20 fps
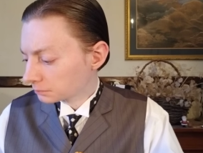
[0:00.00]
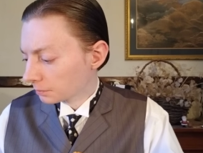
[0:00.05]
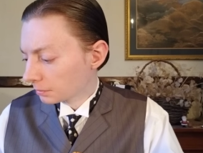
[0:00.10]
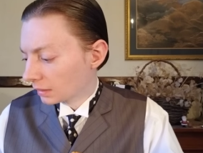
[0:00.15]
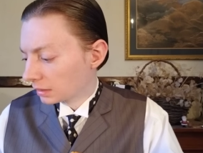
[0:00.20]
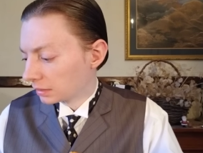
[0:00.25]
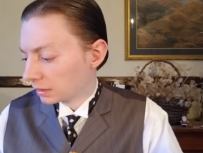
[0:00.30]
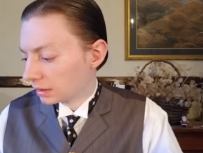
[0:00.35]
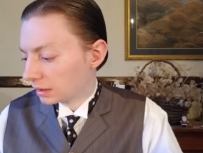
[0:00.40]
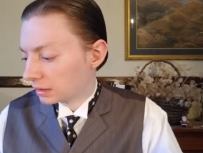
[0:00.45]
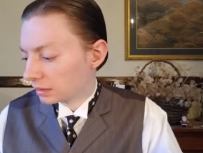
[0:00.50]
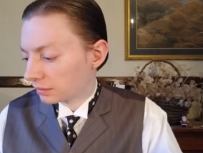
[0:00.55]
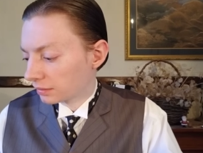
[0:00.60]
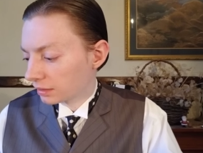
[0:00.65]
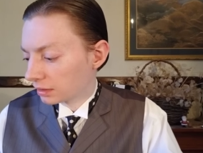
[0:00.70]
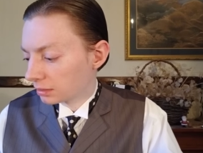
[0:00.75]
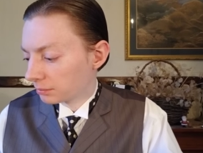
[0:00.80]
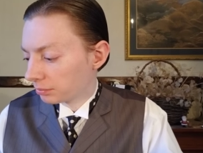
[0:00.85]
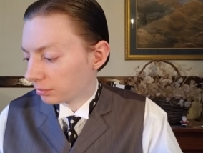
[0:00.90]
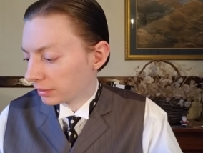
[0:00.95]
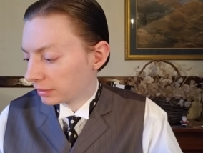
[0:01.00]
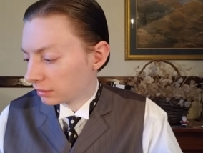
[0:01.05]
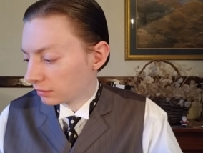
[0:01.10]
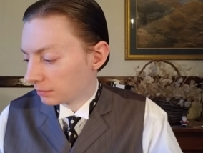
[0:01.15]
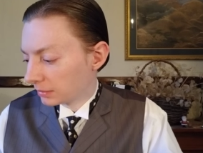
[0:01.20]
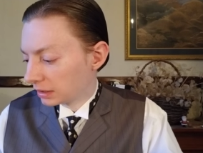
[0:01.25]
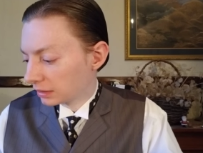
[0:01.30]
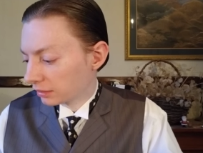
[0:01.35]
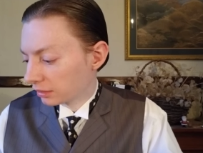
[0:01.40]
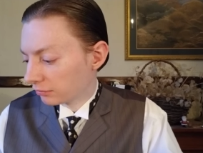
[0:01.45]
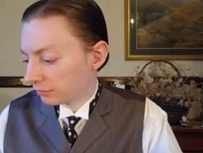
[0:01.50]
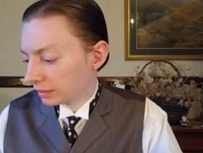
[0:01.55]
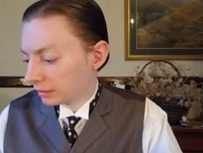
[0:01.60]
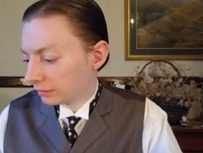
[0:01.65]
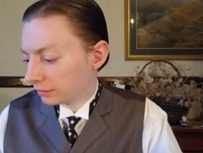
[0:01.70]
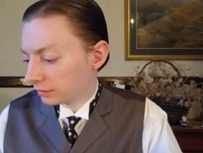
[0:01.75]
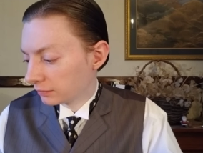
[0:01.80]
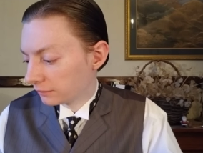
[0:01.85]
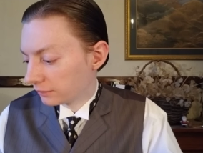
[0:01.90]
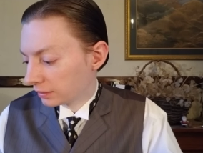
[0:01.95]
And again, it's got a blend of
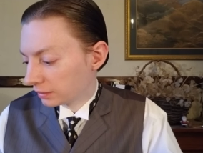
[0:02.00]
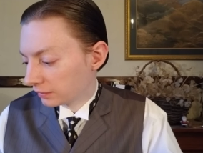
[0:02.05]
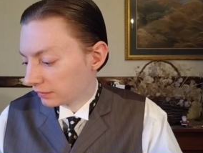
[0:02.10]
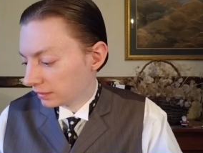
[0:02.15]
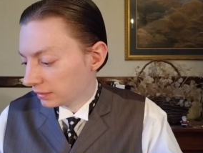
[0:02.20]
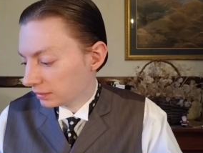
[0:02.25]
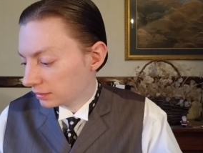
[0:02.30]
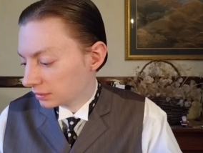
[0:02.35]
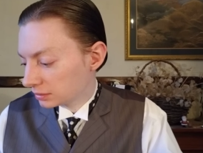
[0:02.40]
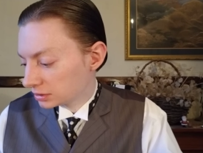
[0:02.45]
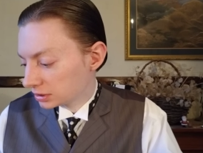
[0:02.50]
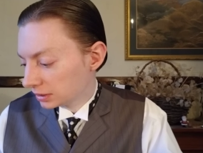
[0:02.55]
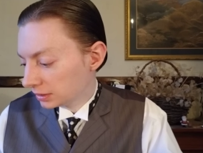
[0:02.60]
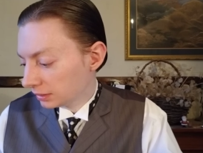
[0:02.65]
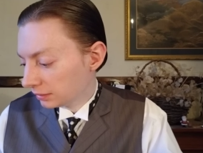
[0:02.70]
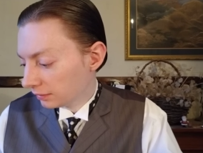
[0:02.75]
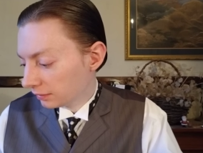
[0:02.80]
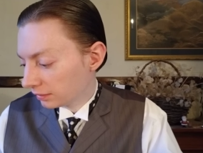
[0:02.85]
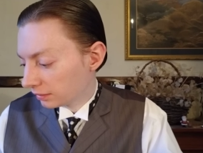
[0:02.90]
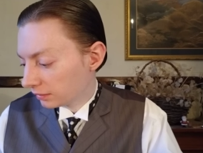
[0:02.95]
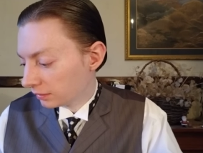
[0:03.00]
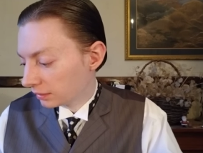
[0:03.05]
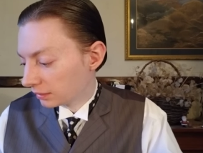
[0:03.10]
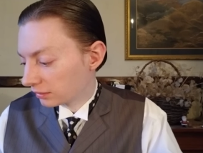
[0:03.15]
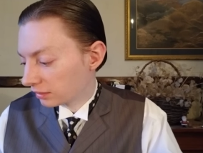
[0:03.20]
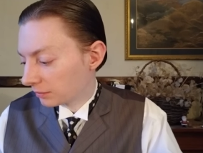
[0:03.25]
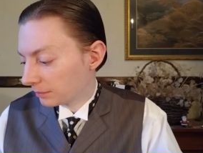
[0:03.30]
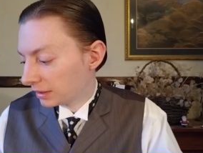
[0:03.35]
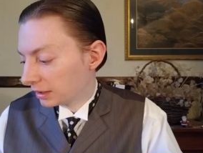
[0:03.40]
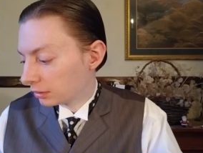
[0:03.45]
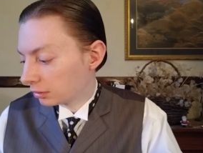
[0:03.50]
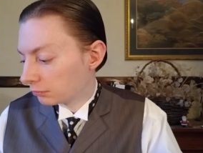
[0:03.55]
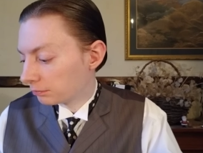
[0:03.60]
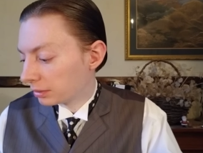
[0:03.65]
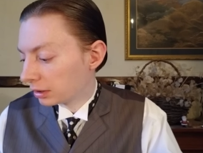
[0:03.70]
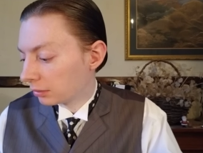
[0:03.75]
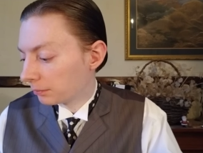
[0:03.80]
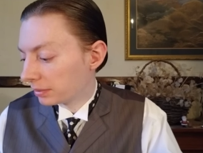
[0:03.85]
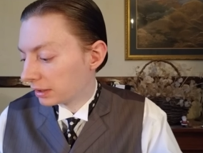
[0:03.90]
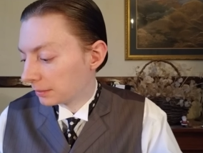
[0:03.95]
mozzarella and fontina cheese, the tomato
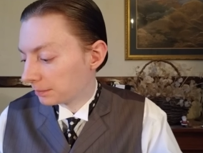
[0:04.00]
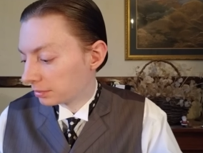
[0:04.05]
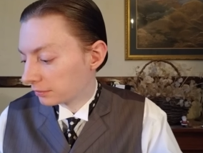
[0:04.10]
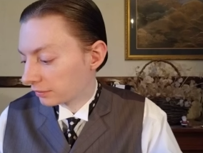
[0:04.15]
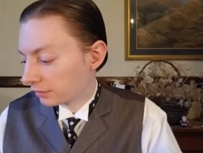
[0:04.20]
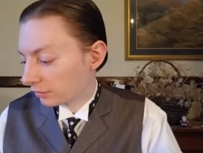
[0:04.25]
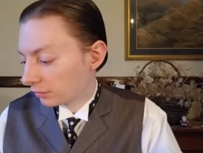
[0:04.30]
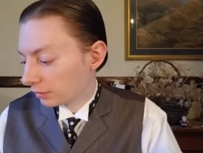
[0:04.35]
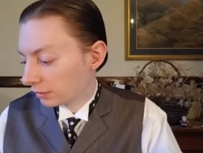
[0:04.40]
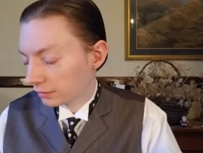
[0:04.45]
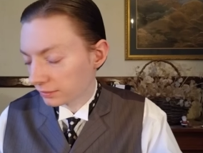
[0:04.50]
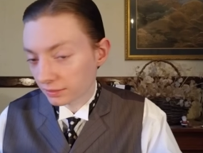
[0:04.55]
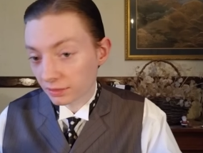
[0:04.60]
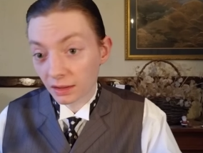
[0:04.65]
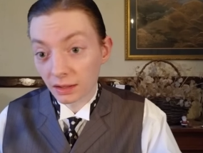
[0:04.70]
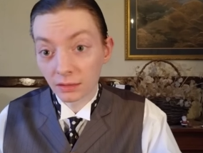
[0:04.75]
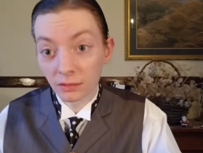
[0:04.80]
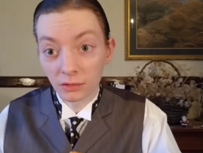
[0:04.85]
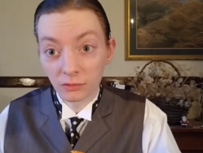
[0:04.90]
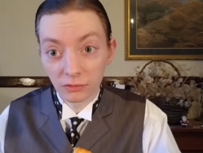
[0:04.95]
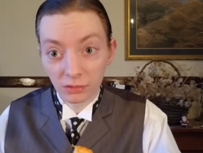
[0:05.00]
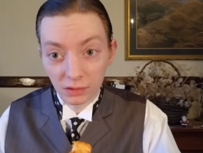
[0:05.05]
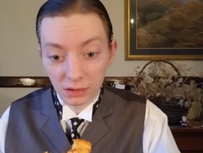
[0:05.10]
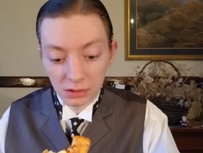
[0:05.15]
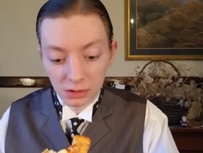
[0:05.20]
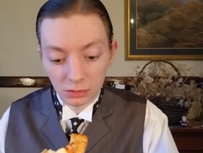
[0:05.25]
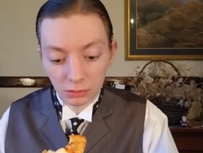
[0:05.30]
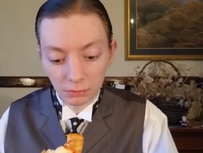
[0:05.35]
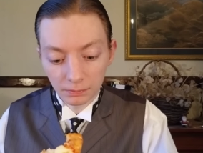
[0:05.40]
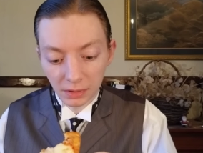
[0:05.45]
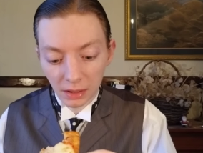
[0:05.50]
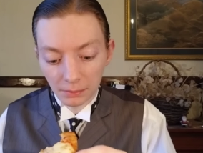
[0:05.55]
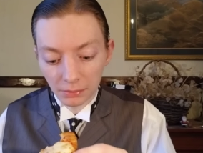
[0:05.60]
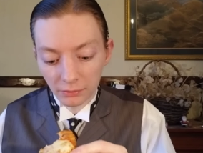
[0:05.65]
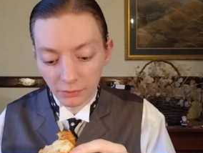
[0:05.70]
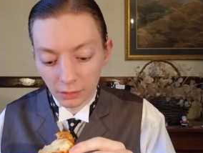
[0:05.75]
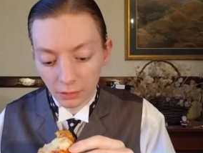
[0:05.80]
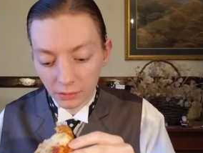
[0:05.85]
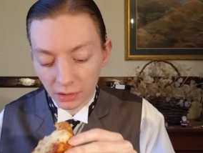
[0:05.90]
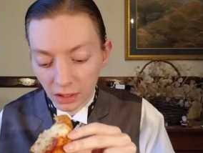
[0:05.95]
bell pepper sauce, and traditional
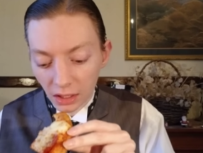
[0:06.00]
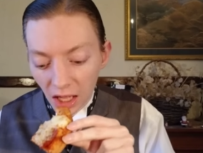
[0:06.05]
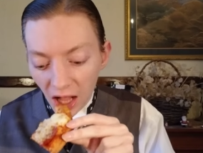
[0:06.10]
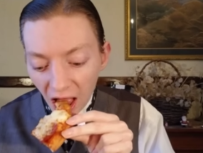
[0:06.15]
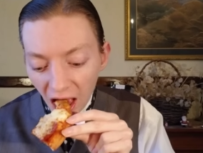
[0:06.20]
pepperoni.